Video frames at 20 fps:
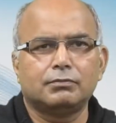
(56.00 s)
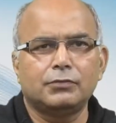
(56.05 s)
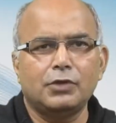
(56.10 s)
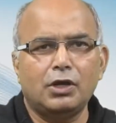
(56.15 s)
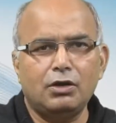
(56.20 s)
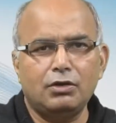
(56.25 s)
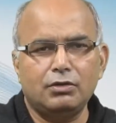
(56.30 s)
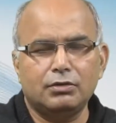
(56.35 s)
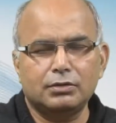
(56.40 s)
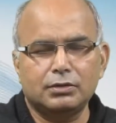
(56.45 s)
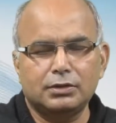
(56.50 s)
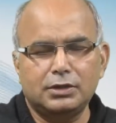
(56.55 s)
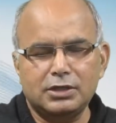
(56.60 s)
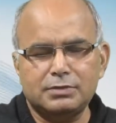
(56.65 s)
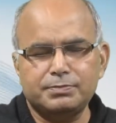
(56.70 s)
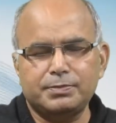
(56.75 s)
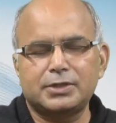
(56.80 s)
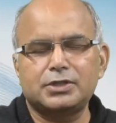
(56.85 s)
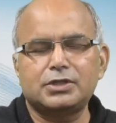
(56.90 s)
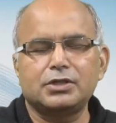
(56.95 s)
Now,
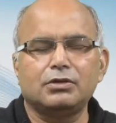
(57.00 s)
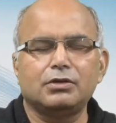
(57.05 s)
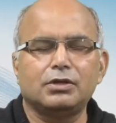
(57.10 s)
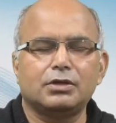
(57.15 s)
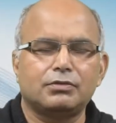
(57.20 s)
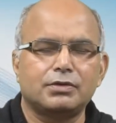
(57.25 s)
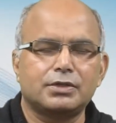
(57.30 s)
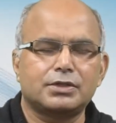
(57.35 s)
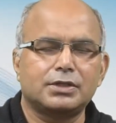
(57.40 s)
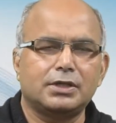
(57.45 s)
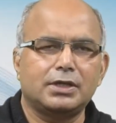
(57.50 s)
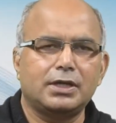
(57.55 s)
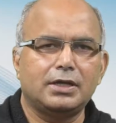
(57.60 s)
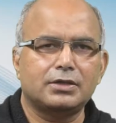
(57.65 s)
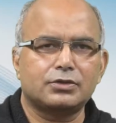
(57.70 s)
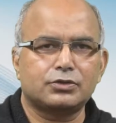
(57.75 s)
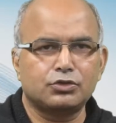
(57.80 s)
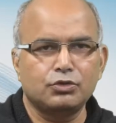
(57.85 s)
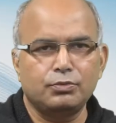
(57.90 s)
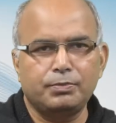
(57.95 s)
this particular question
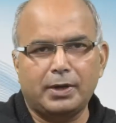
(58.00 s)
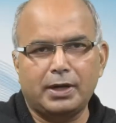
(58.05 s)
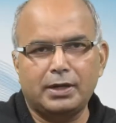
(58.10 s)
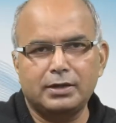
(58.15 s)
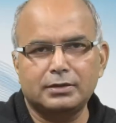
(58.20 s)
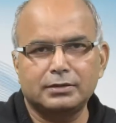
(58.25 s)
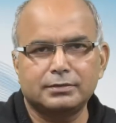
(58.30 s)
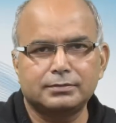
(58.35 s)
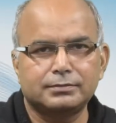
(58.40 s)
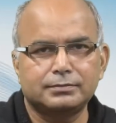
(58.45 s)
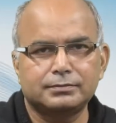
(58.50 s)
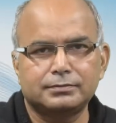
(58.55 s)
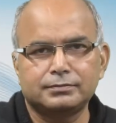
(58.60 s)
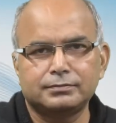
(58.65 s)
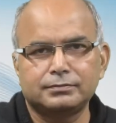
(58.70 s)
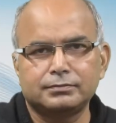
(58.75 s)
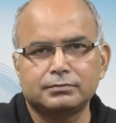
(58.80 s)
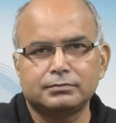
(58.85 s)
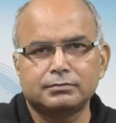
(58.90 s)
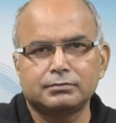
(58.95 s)
has two parts.
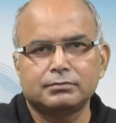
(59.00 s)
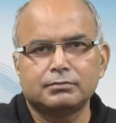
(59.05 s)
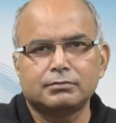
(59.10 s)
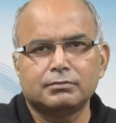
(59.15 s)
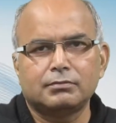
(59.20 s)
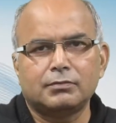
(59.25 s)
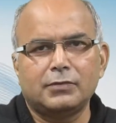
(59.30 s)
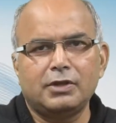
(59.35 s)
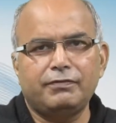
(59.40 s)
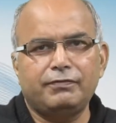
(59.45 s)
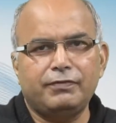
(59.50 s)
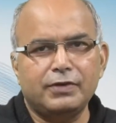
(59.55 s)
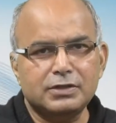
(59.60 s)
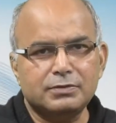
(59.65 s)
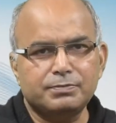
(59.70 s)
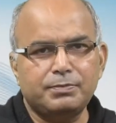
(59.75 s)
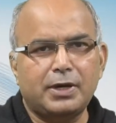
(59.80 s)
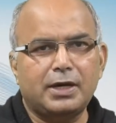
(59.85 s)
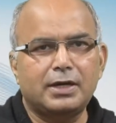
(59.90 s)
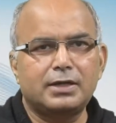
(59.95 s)
The
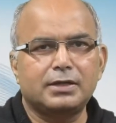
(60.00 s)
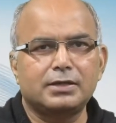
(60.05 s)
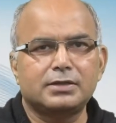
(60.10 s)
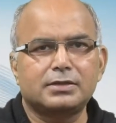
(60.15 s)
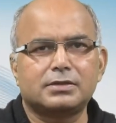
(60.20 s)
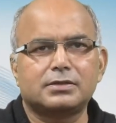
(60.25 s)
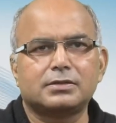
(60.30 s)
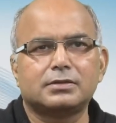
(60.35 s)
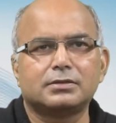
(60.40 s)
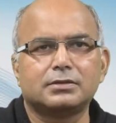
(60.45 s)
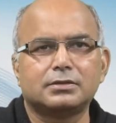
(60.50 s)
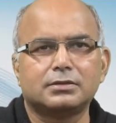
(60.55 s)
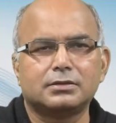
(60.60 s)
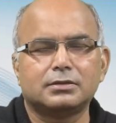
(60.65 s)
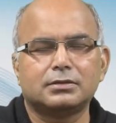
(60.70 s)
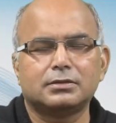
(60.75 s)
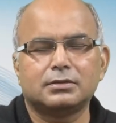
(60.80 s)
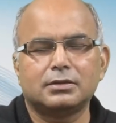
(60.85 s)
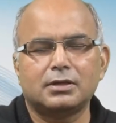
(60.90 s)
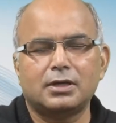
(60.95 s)
first part is
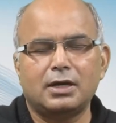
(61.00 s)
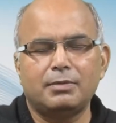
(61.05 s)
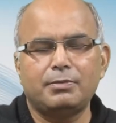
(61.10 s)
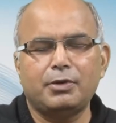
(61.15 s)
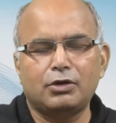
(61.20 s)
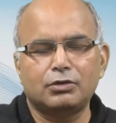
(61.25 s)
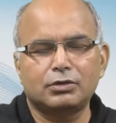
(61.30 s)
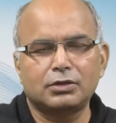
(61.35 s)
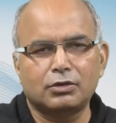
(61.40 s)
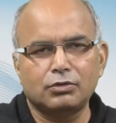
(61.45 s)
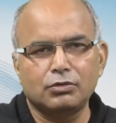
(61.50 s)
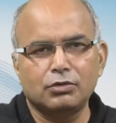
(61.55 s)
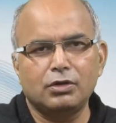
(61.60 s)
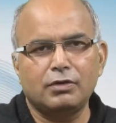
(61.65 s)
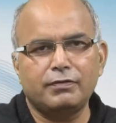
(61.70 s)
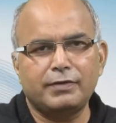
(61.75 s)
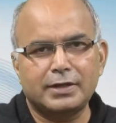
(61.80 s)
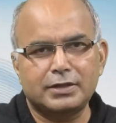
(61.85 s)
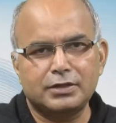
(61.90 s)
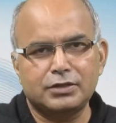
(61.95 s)
about the role
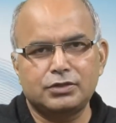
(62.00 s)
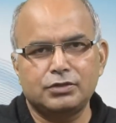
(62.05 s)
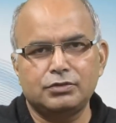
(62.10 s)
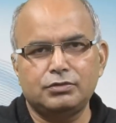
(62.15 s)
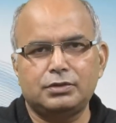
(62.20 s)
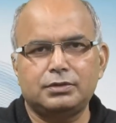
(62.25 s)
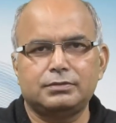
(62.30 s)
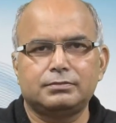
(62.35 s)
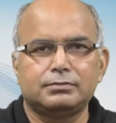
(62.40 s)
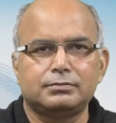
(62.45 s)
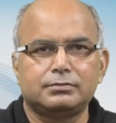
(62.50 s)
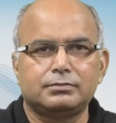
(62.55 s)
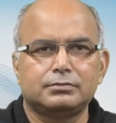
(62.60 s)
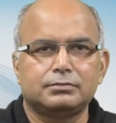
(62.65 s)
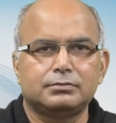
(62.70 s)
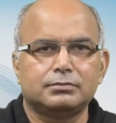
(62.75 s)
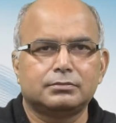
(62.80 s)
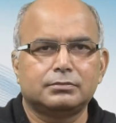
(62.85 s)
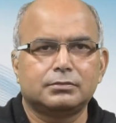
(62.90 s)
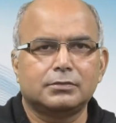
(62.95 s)
of attitude
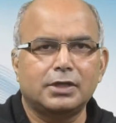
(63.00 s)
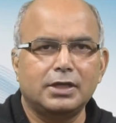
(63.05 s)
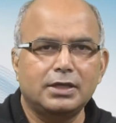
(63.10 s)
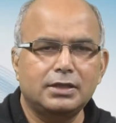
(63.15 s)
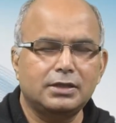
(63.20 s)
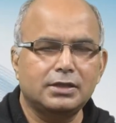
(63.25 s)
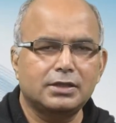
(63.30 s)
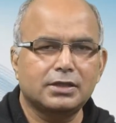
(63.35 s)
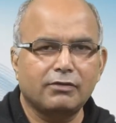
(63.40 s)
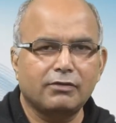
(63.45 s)
in the